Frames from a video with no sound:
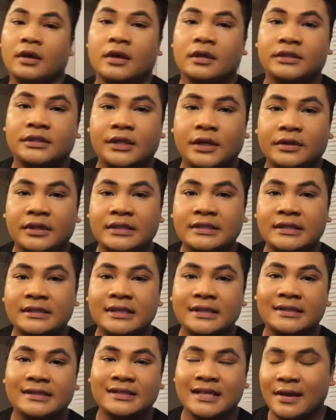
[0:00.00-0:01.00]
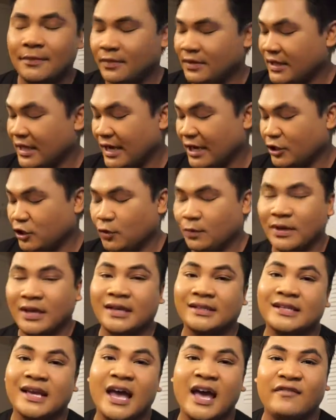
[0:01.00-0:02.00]
So this is a step that I do
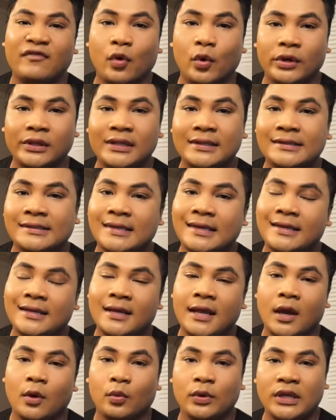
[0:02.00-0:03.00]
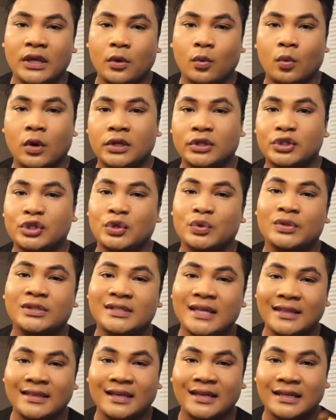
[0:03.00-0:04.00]
because I have oily skin. We want to
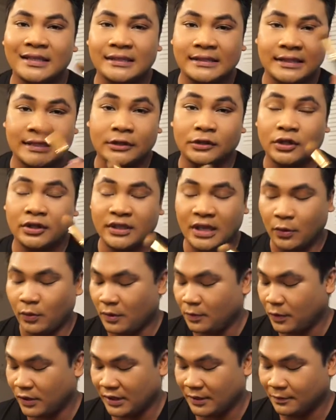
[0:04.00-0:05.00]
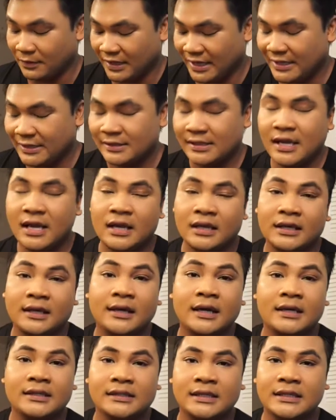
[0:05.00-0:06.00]
set the concealer that we put in place,
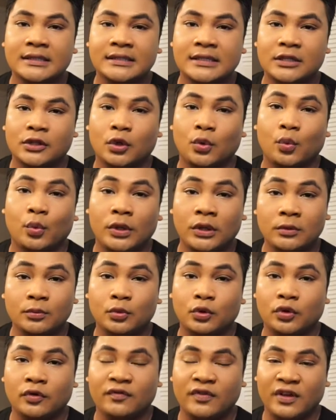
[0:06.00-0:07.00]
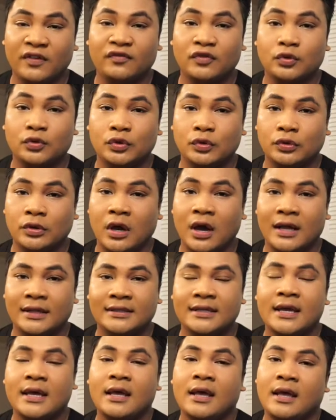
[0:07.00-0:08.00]
because concealer will move if you do
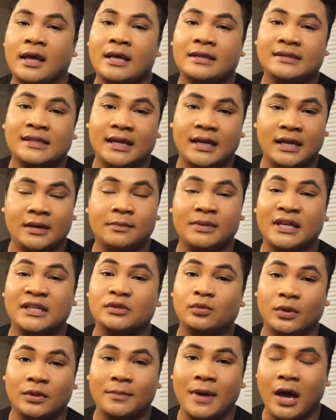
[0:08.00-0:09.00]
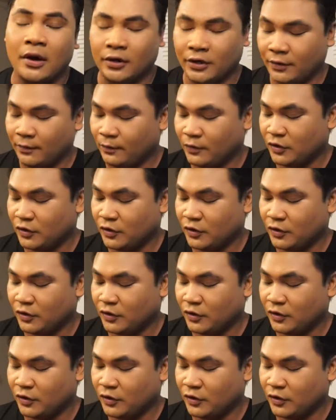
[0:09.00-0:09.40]
not set it in place with powder.